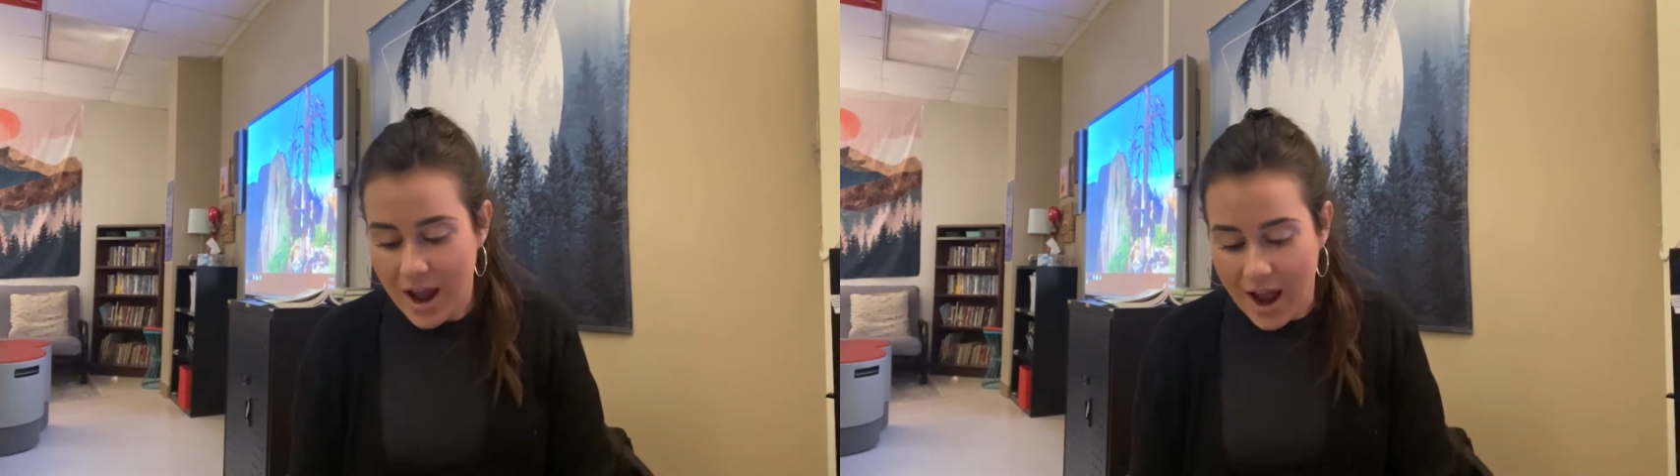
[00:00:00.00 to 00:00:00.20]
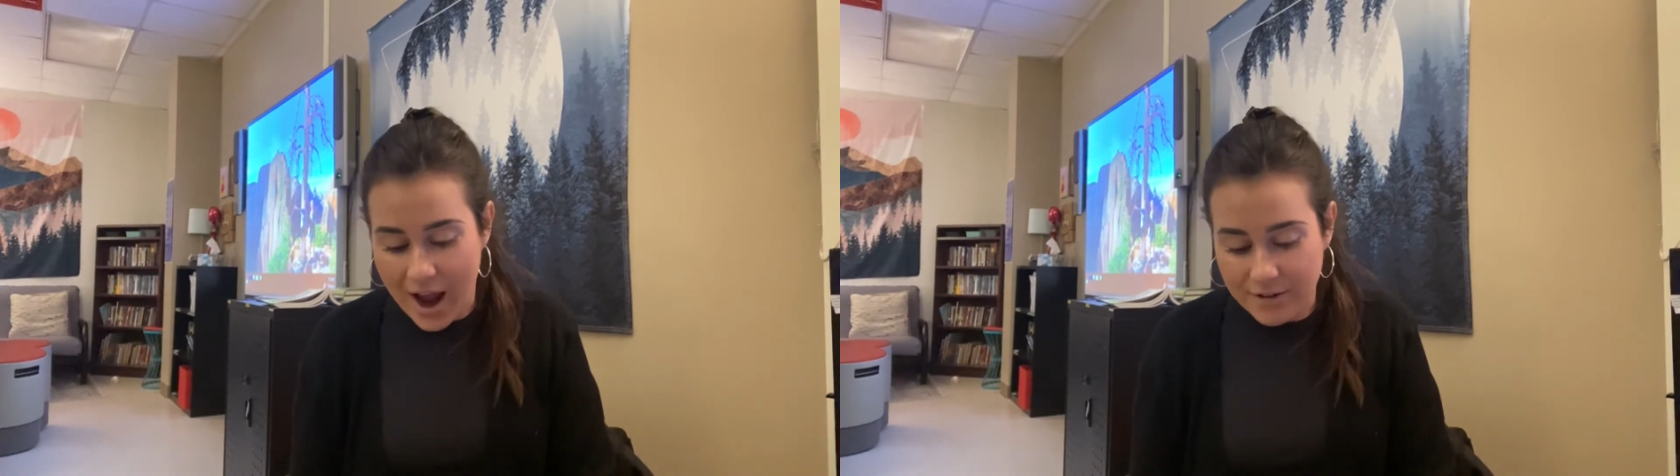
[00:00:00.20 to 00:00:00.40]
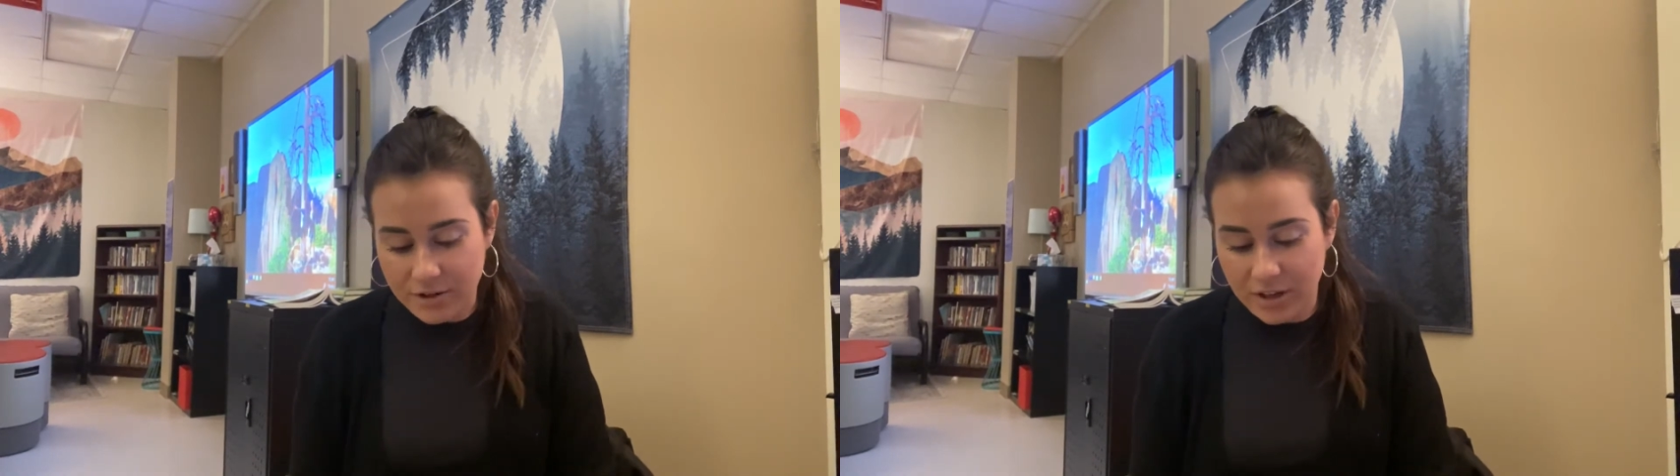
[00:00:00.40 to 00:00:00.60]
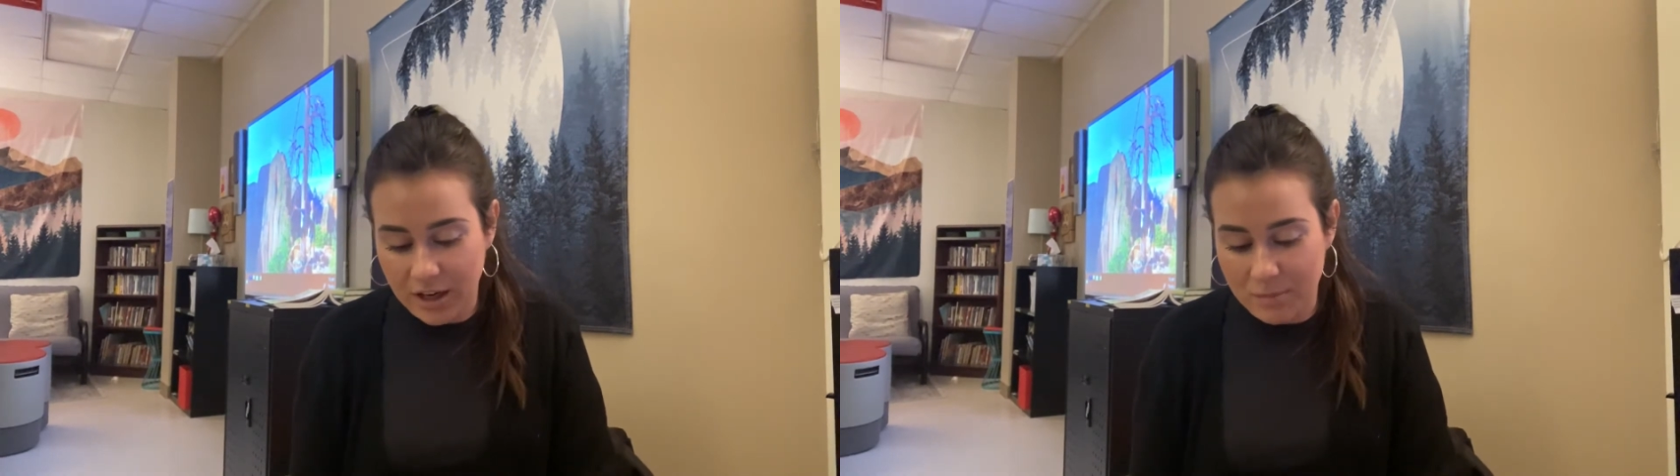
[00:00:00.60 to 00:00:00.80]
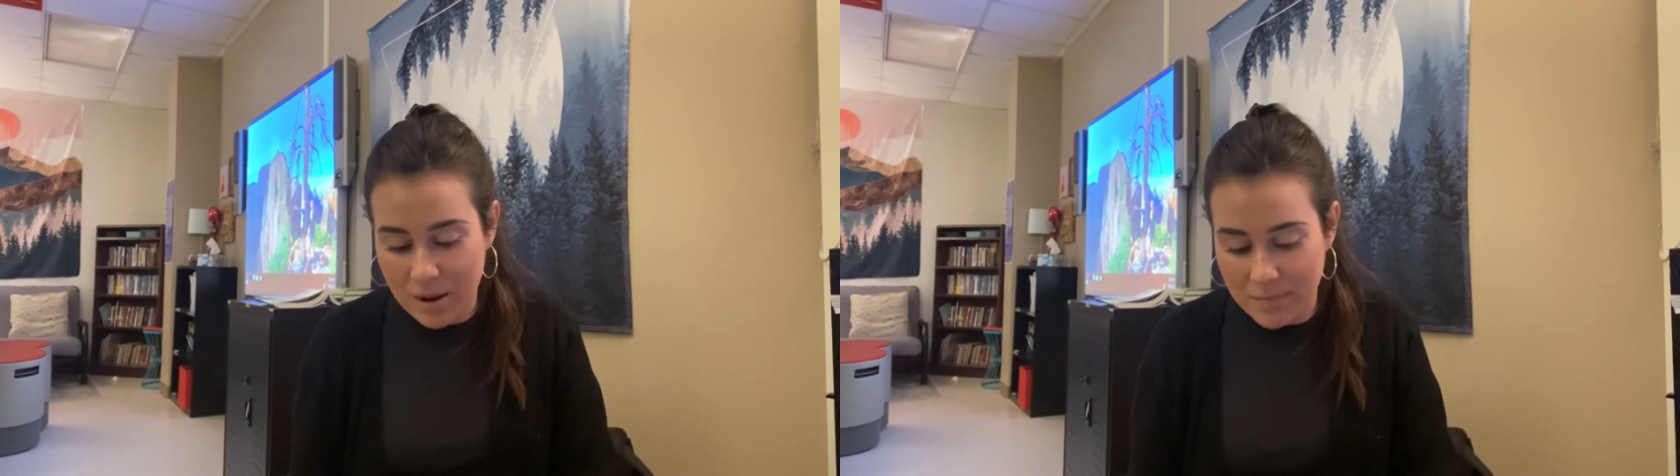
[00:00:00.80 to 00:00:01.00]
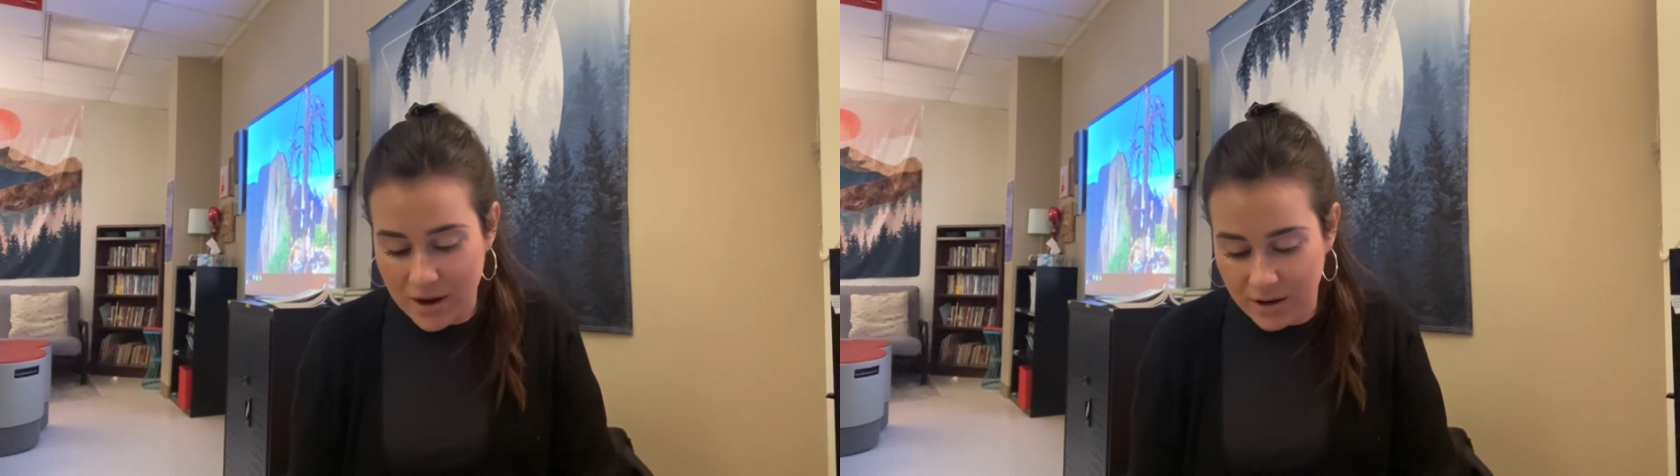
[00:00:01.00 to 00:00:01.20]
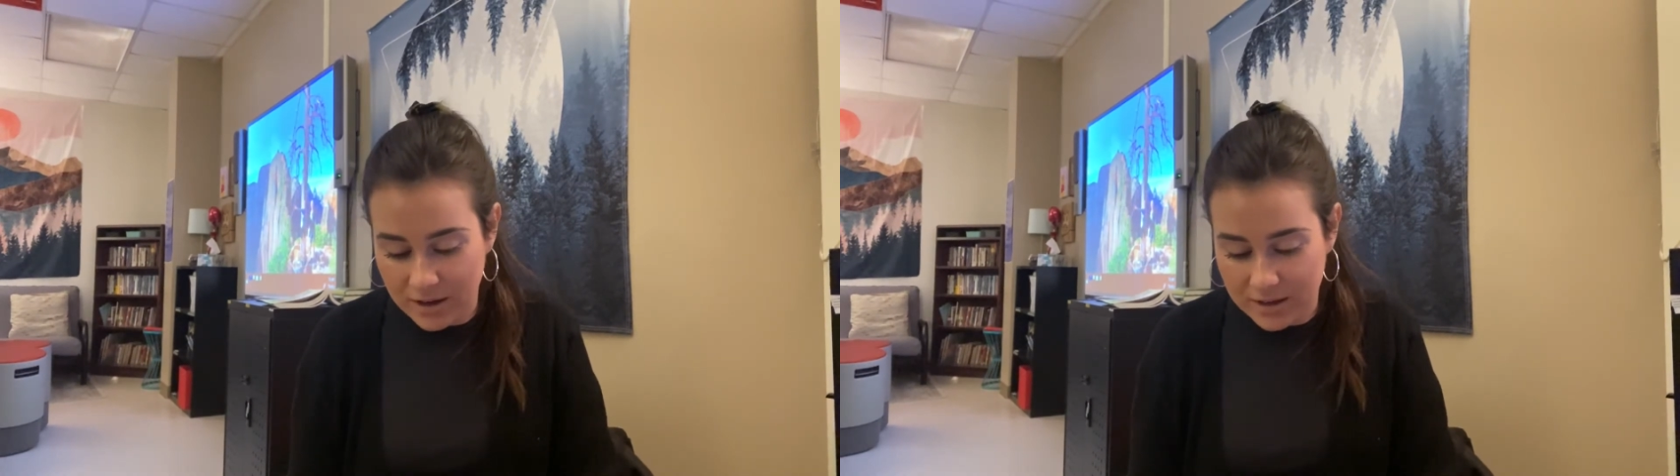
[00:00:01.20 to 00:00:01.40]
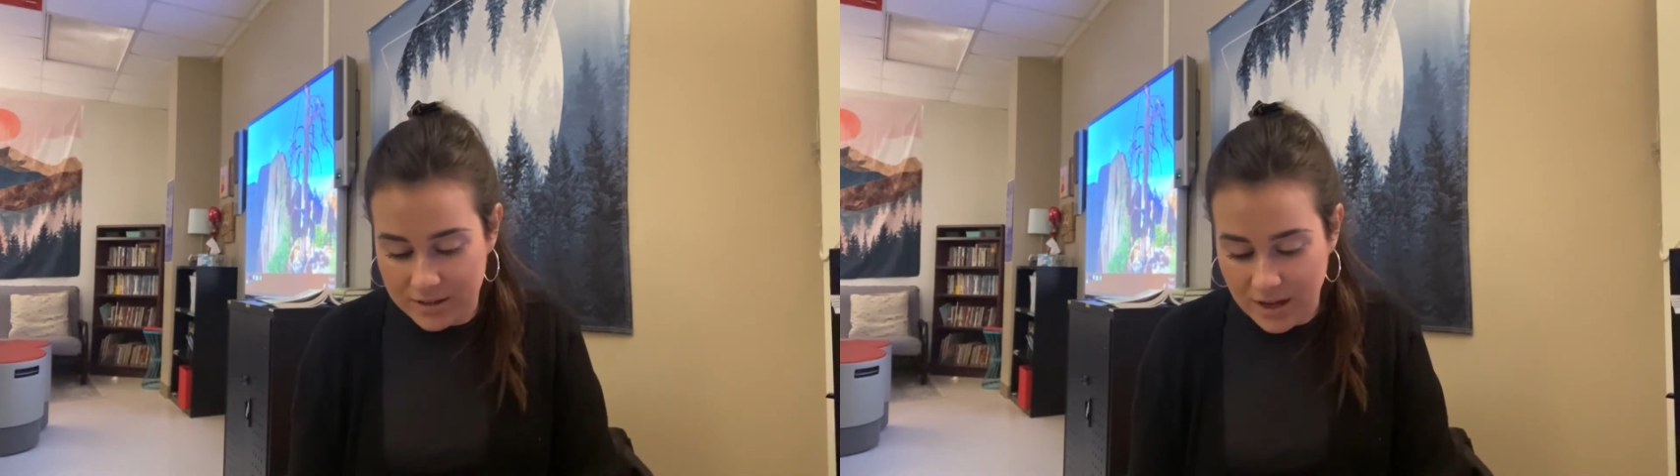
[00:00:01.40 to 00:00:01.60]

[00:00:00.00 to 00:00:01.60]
After getting my bearings,